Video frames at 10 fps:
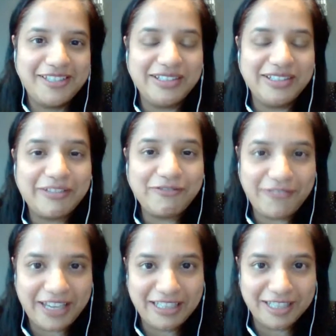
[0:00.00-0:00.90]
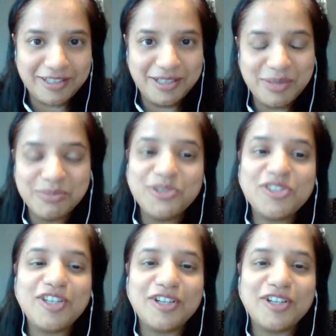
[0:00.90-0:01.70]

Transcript: to let failure boost your